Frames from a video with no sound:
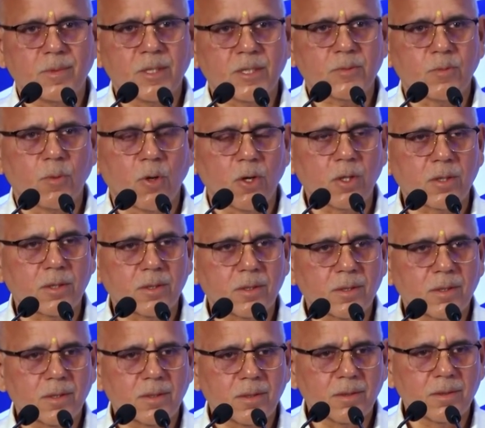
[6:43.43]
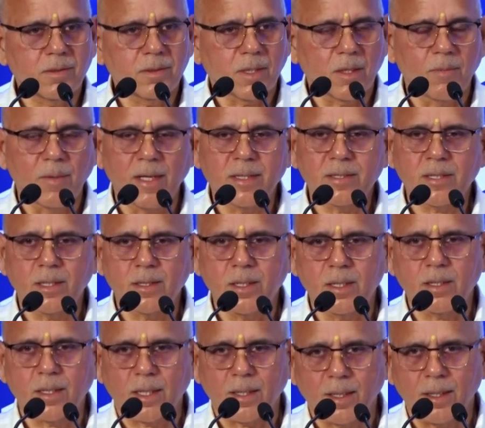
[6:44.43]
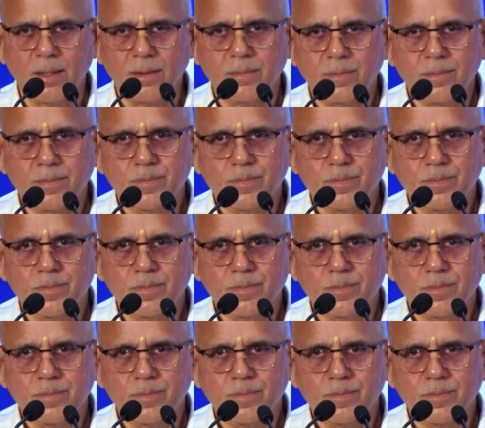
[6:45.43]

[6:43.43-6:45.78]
smoke remains in the tunnel?